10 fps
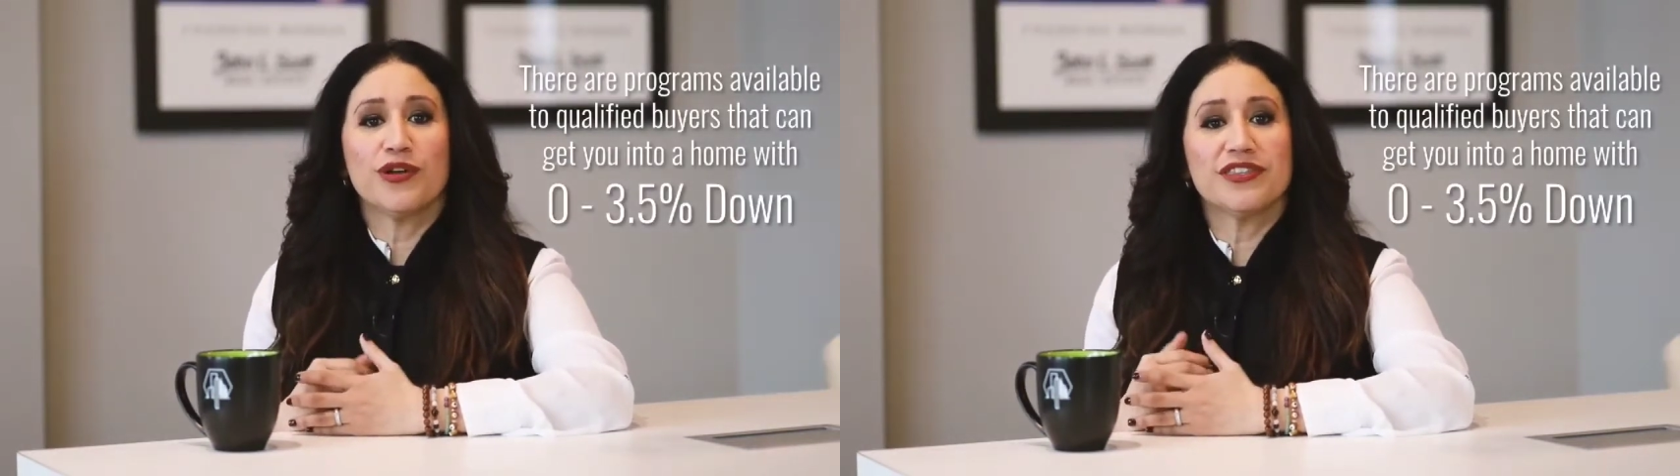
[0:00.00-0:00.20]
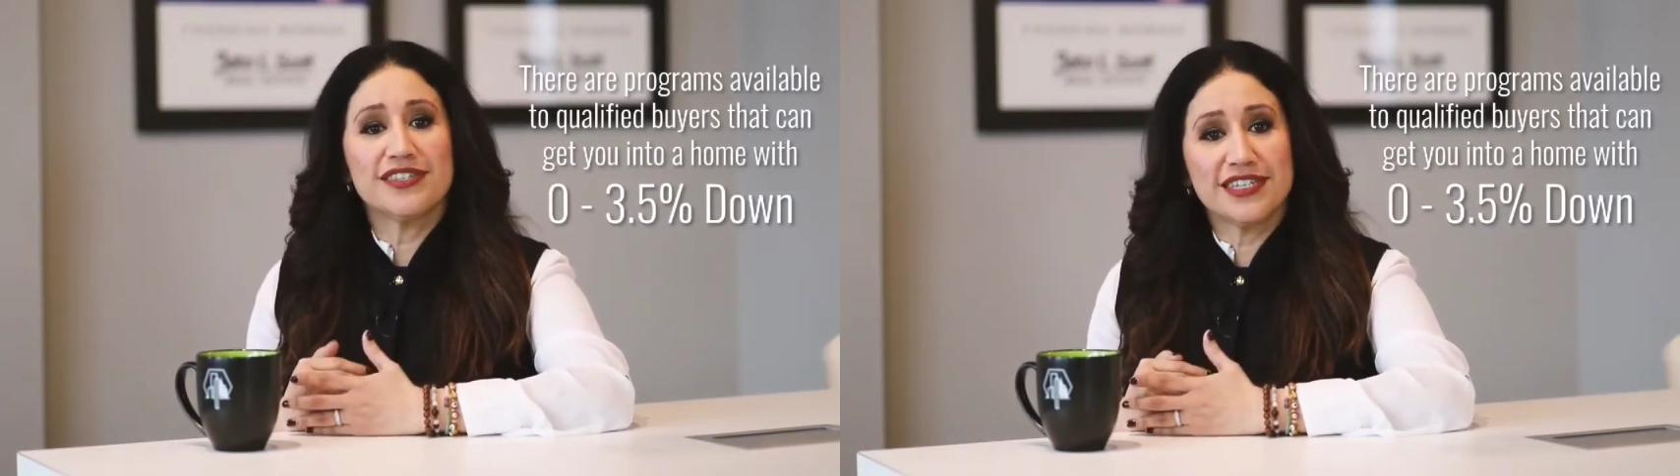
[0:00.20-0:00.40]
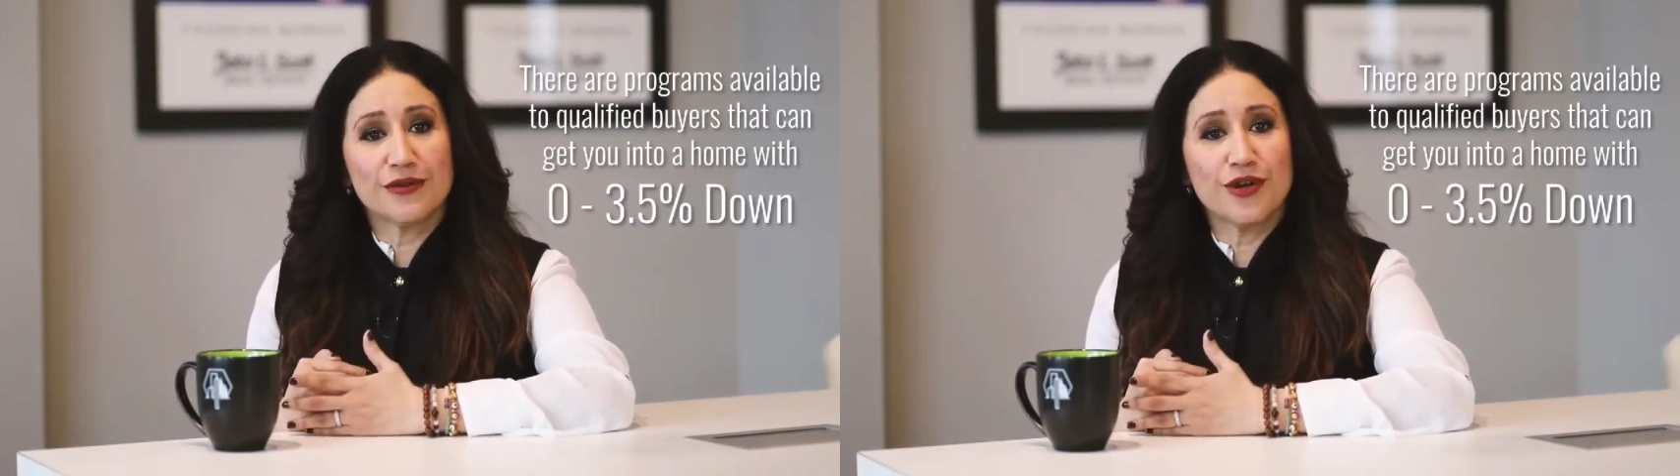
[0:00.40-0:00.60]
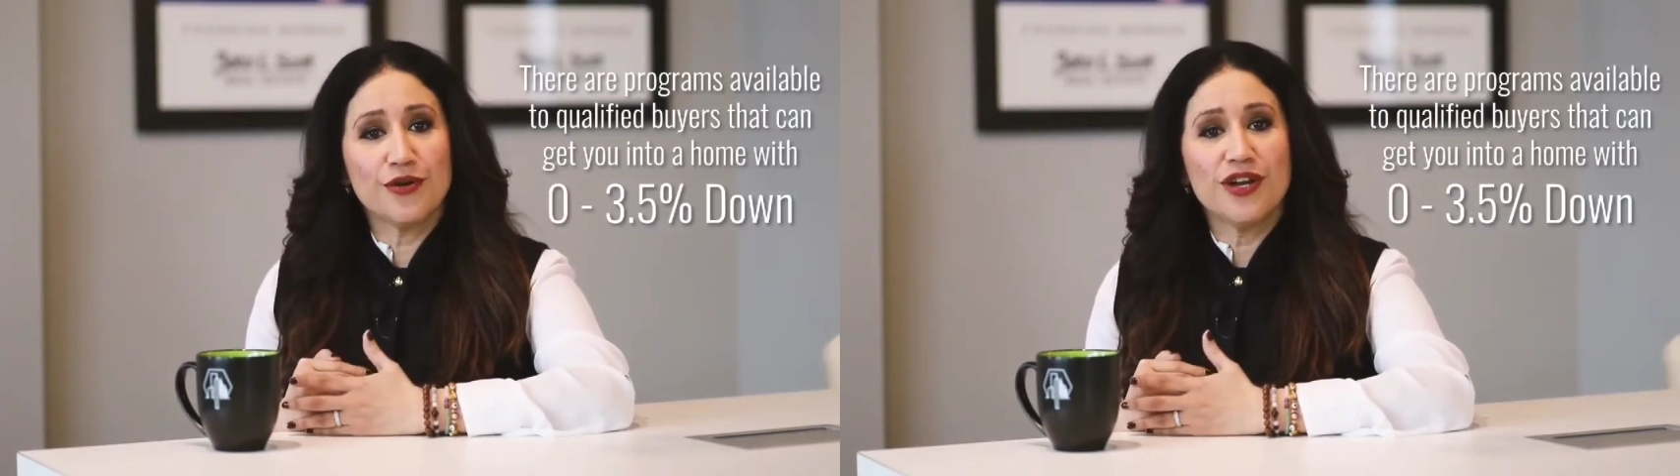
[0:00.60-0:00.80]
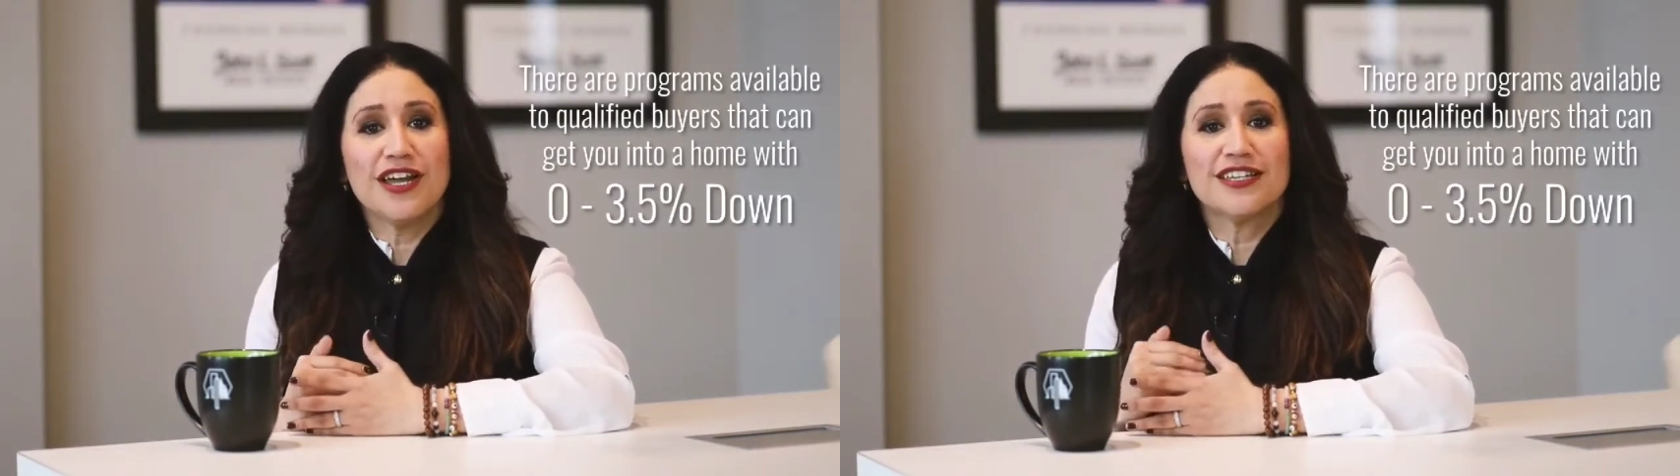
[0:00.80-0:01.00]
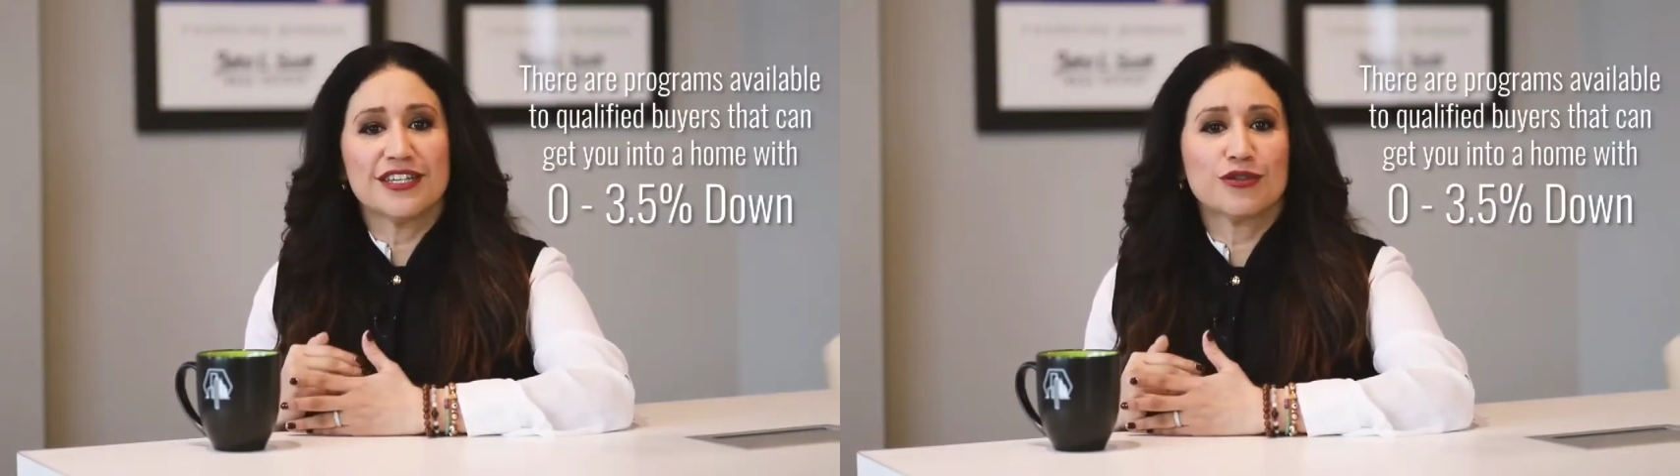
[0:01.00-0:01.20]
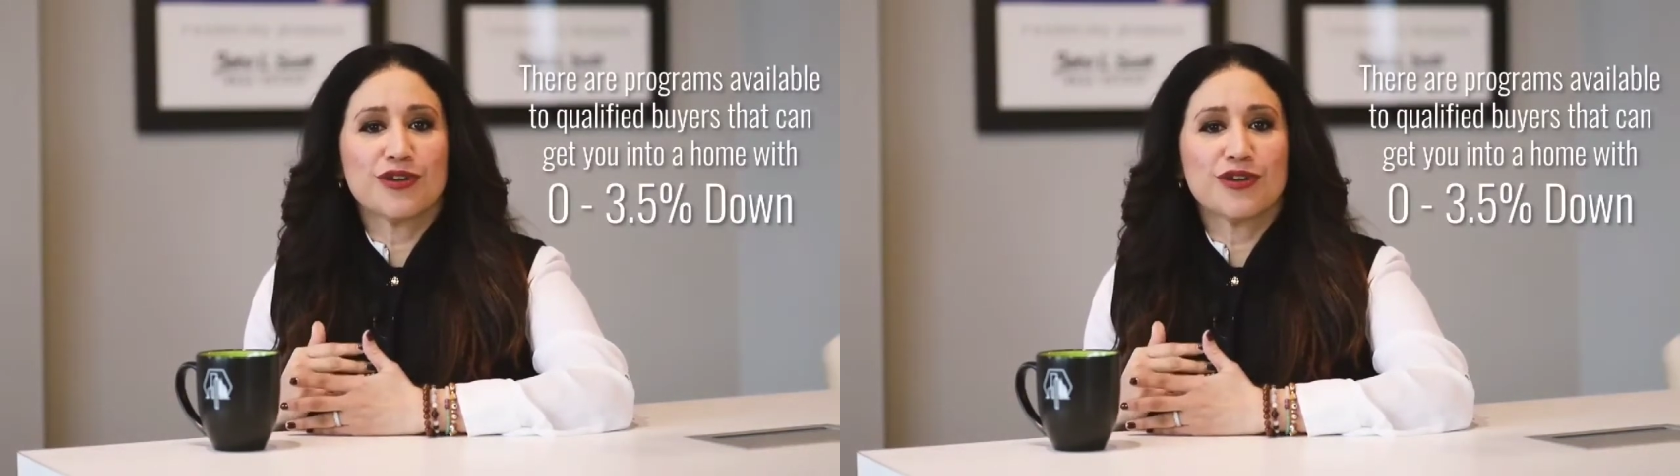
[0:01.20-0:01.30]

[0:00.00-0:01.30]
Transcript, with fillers: with 0 to